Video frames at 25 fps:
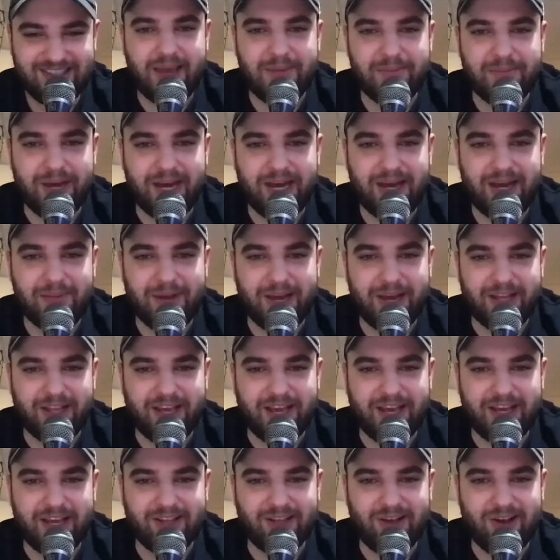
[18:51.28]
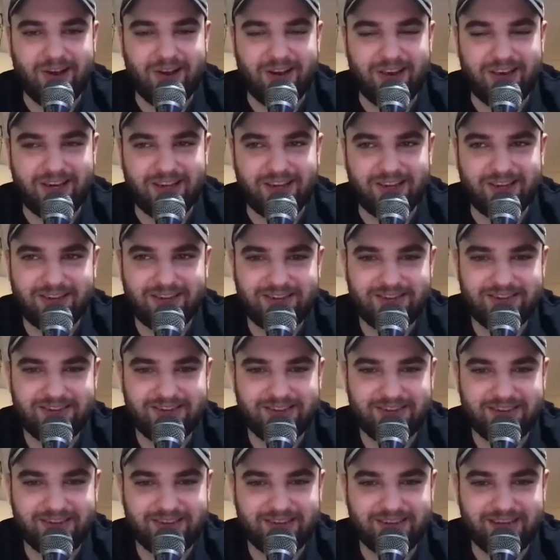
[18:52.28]
Bob, how the hell are you?
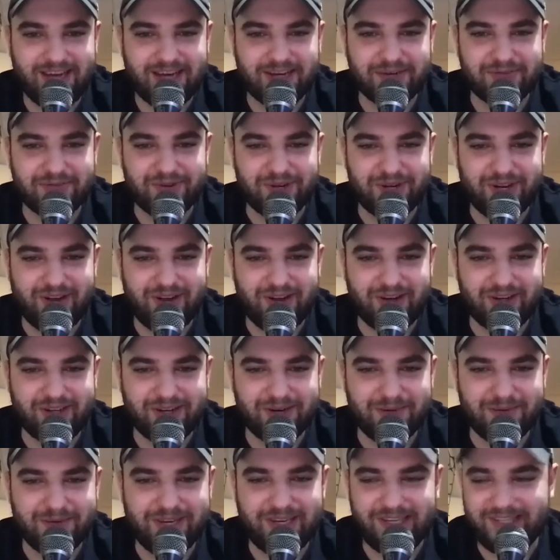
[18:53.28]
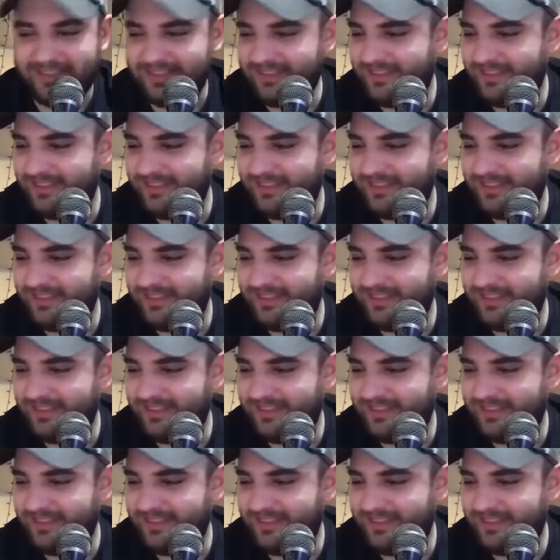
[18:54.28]
Thanks for talking to me.